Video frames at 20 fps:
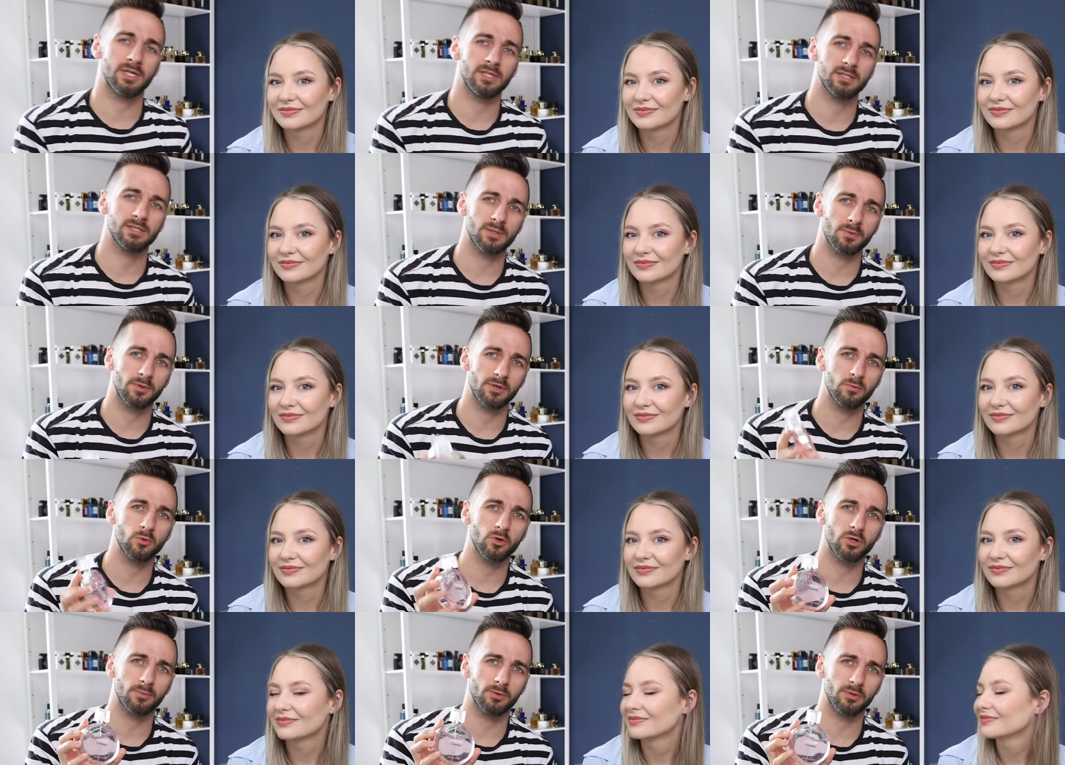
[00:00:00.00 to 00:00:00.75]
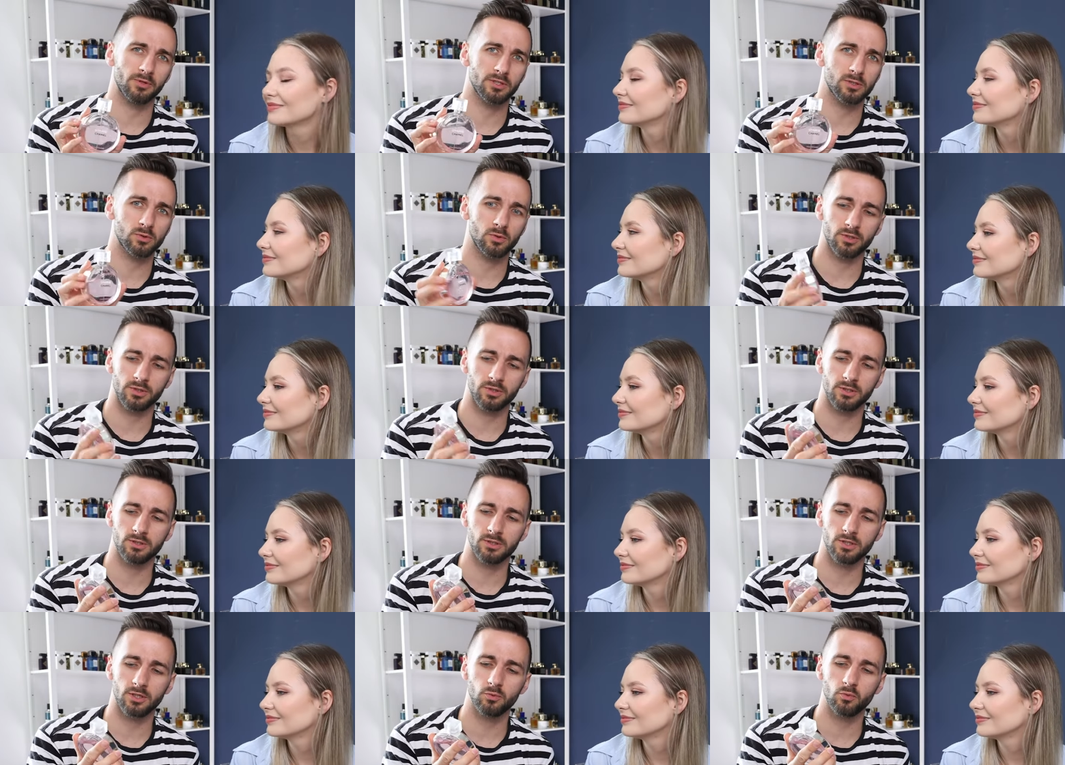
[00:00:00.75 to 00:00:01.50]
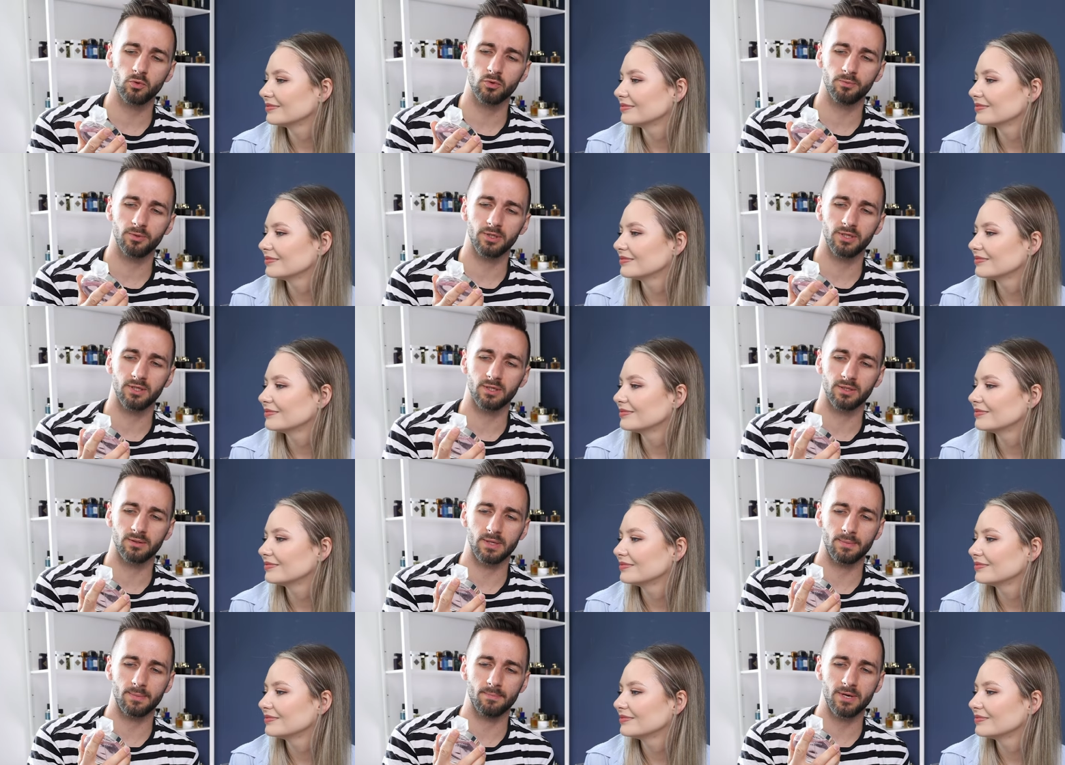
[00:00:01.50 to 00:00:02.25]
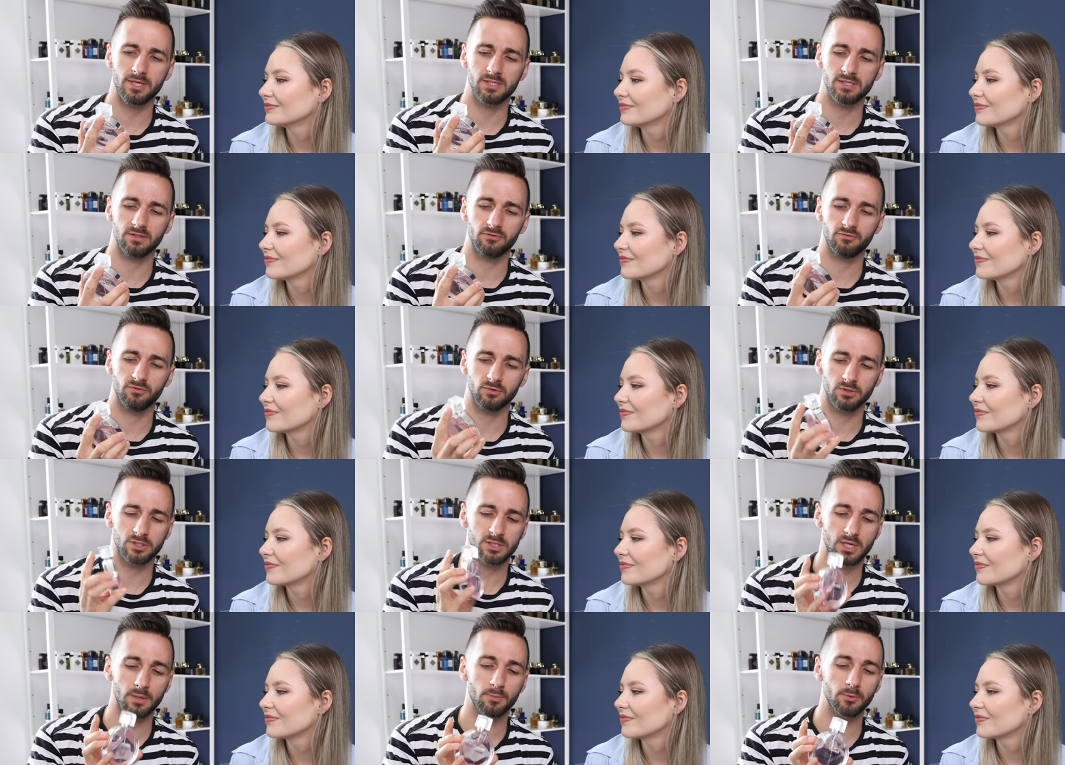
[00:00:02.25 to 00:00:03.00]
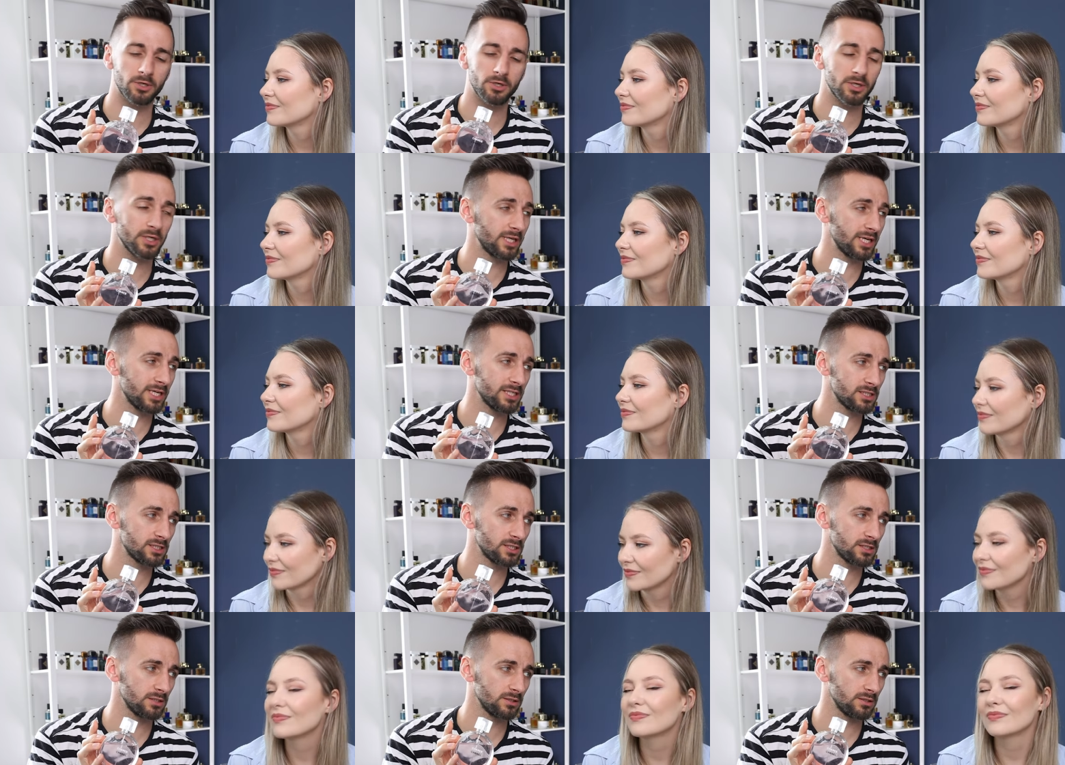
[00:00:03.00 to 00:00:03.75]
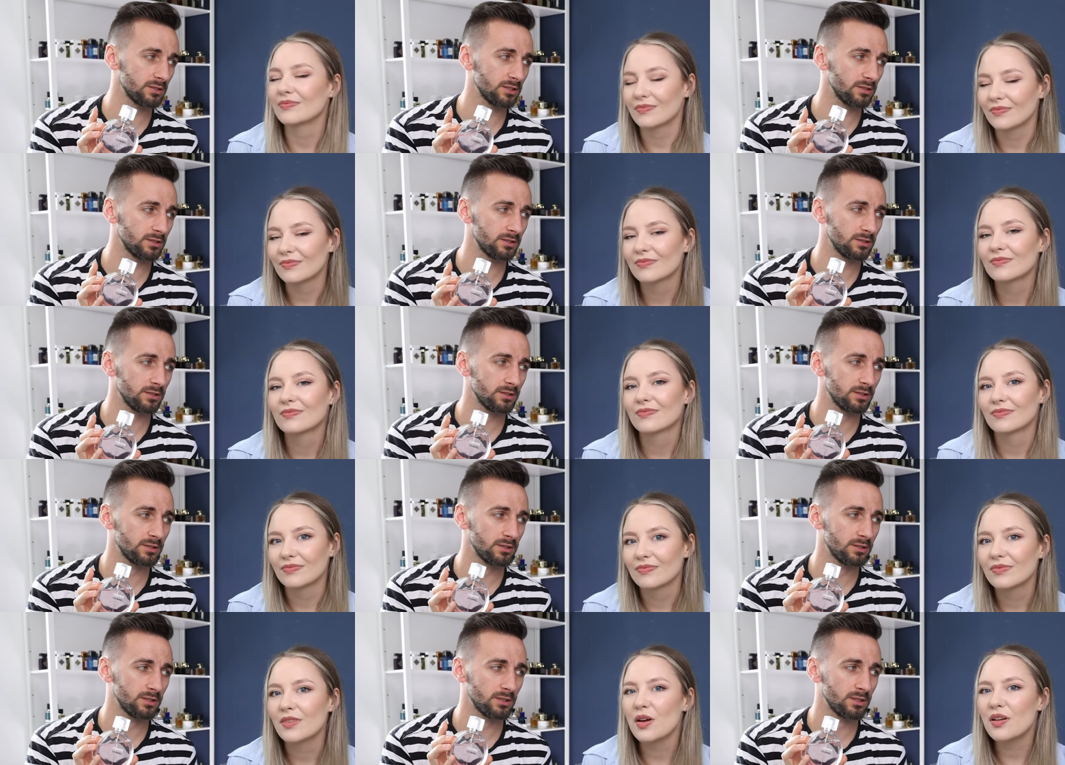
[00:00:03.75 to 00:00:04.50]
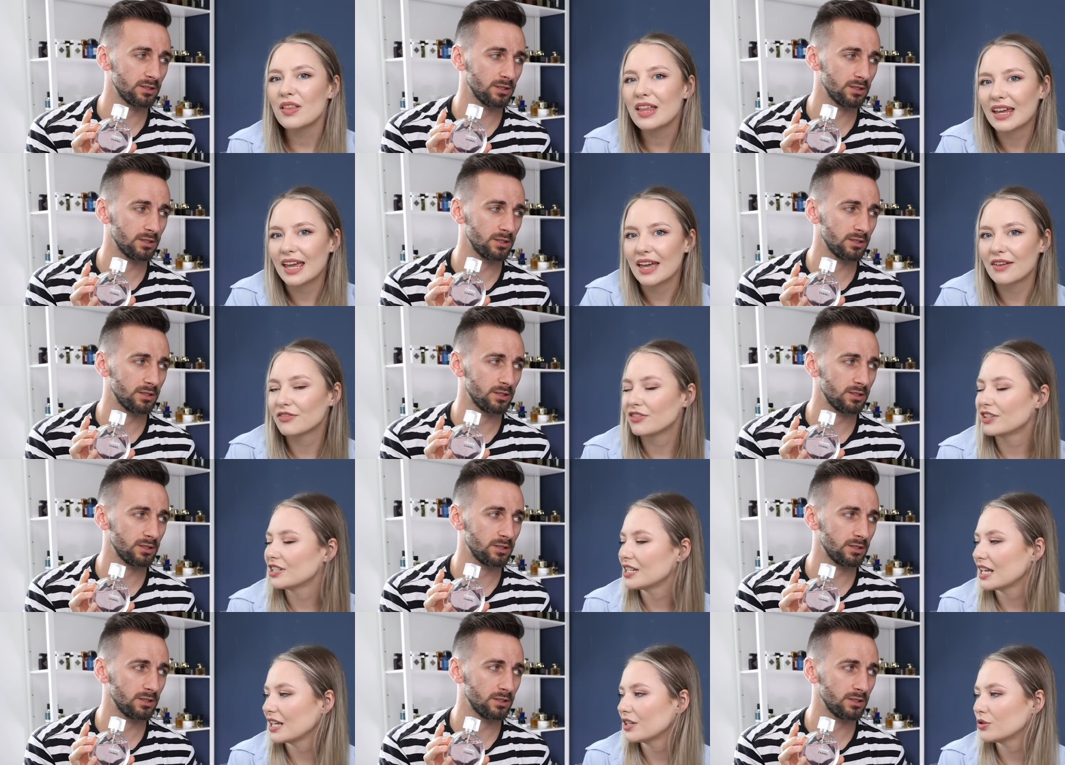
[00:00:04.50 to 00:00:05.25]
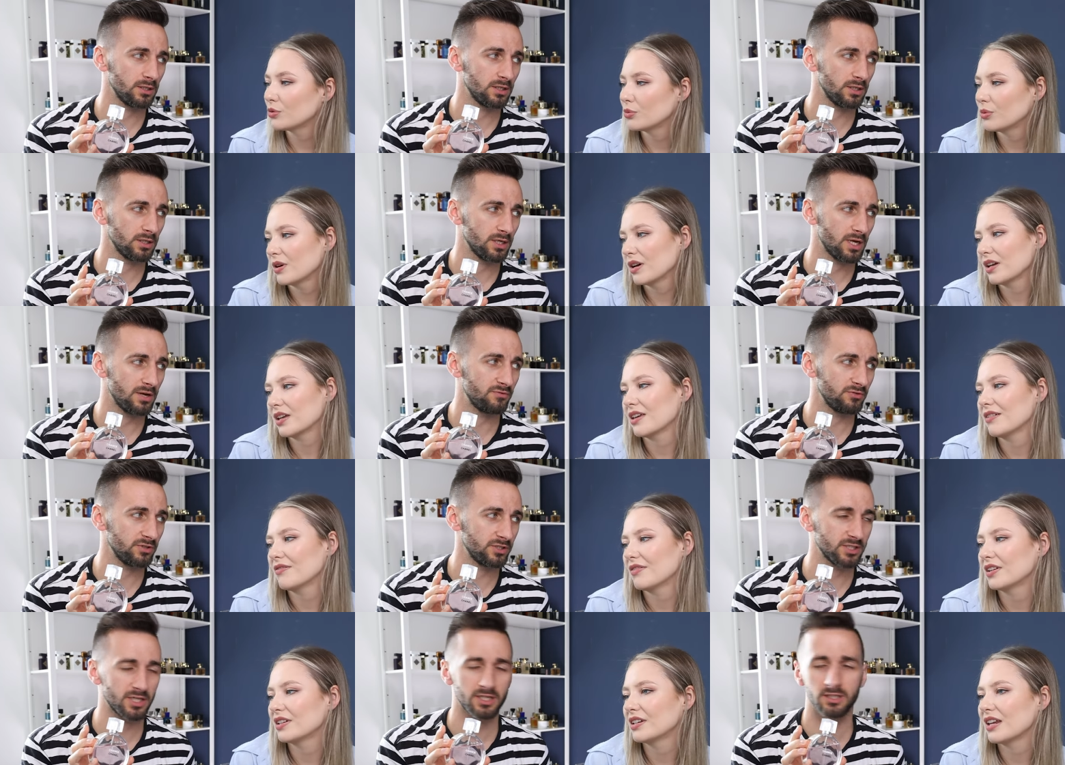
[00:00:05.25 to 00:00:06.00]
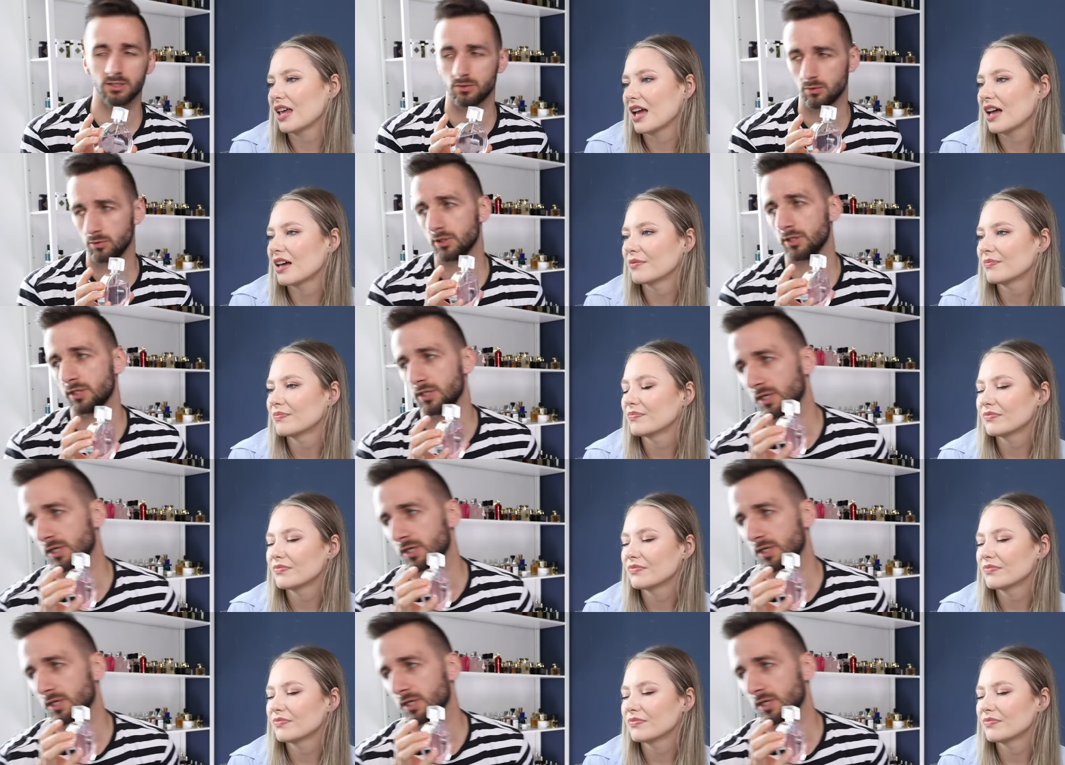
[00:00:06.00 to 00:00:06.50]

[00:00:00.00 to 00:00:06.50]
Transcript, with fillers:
Speaker 1: saying something more about this one, it would be amazing for summer, I guess. Oh, like every day to work.
Speaker 2: Every day to work,